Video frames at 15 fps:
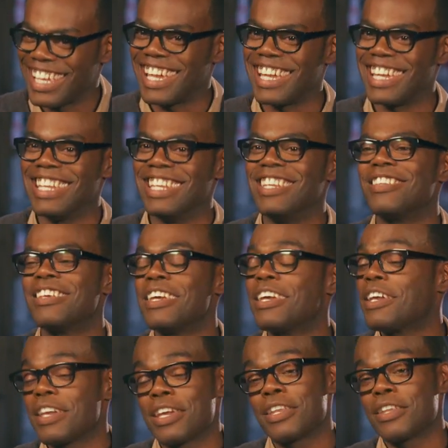and
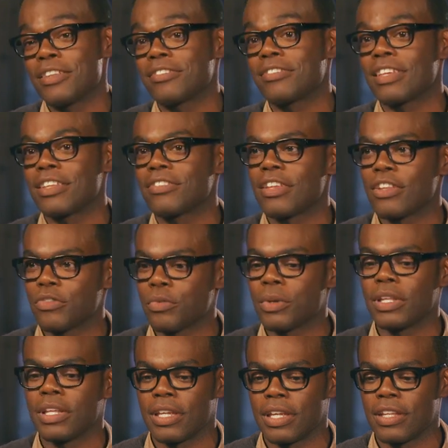it's
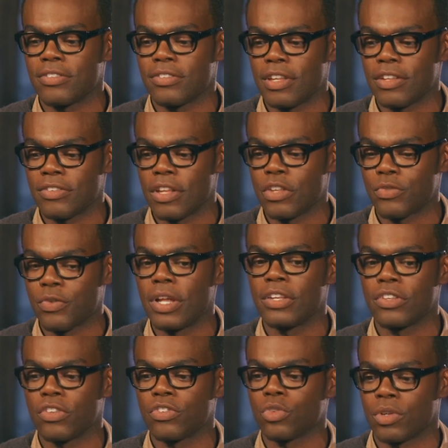really
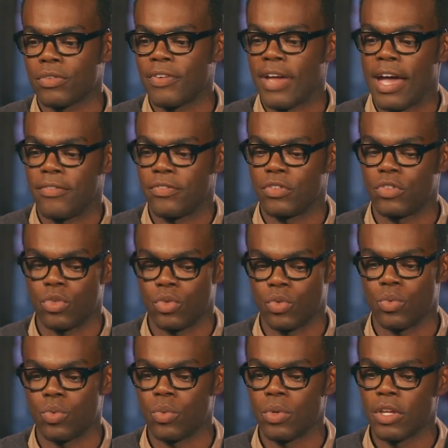fun to sort of have
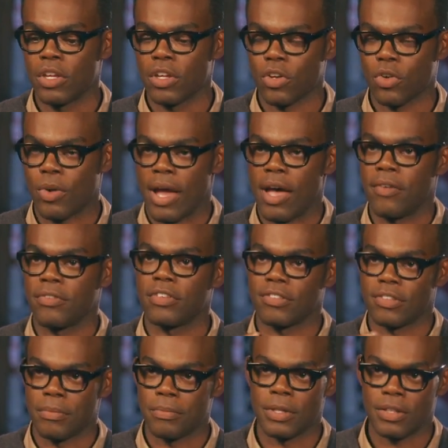to craft
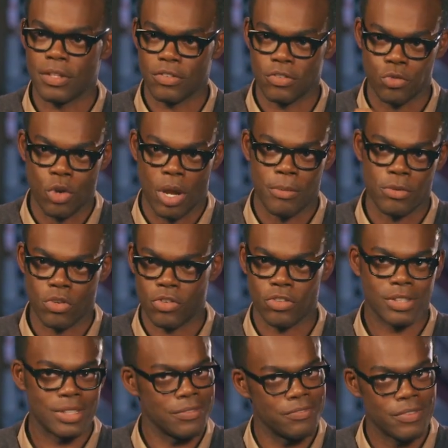something that's
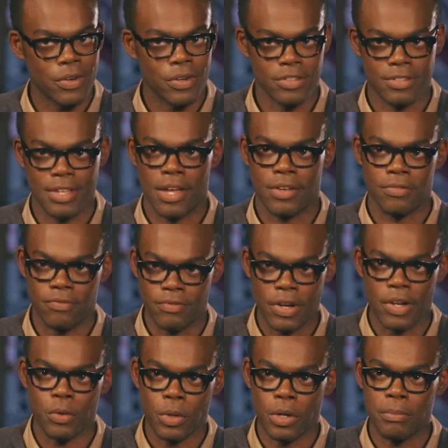dramaturgically very sound and
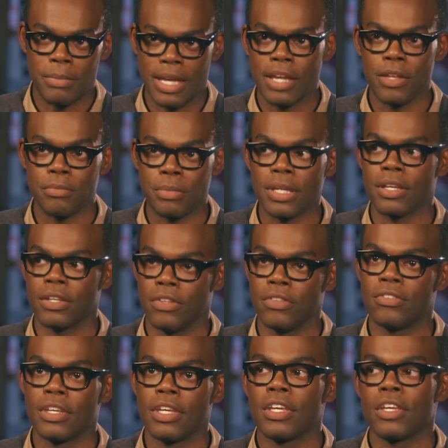very well made,
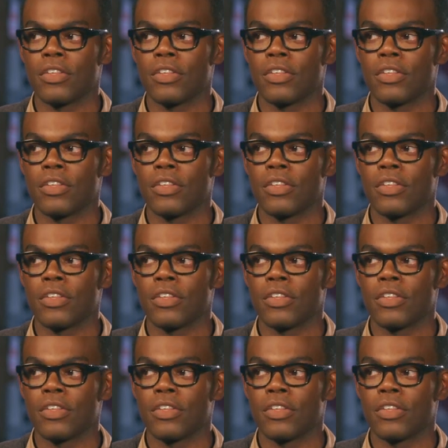because